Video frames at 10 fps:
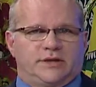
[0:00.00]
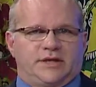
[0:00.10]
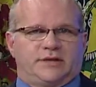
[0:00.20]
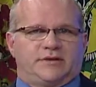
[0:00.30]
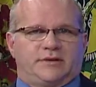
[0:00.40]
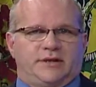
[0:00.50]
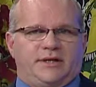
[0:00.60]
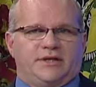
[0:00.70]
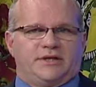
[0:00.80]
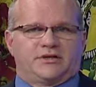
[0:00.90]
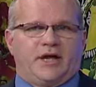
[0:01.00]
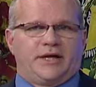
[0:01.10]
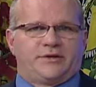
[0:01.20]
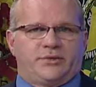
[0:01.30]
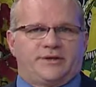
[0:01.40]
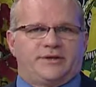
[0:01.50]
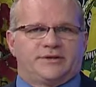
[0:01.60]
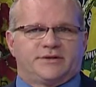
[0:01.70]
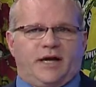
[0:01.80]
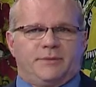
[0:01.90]
Did they just not do it
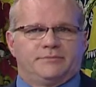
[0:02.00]
this time?